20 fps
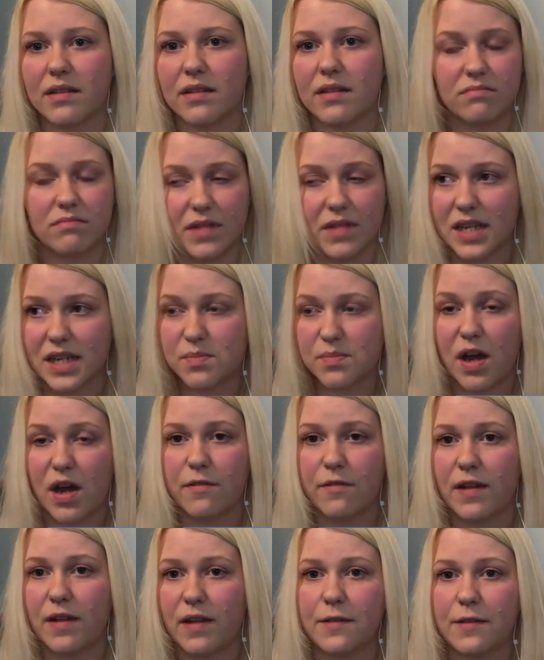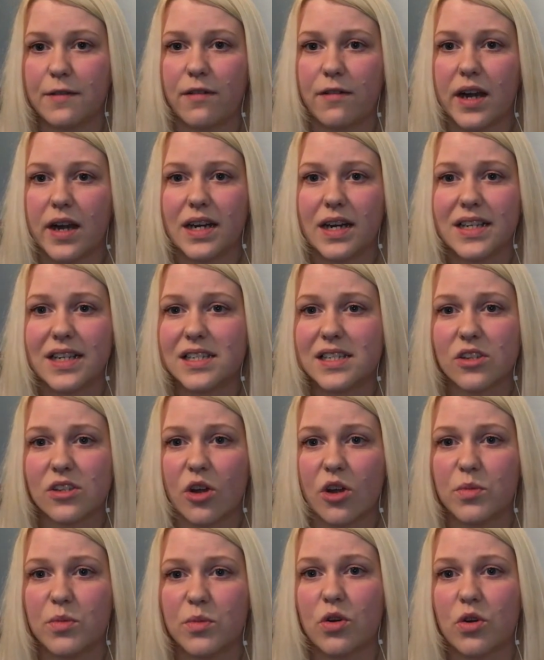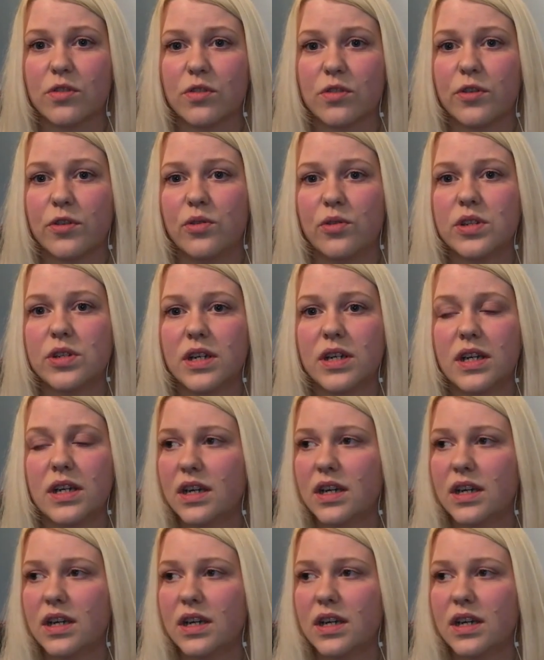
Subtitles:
And that's perfectly fine. At least it's home cooked food.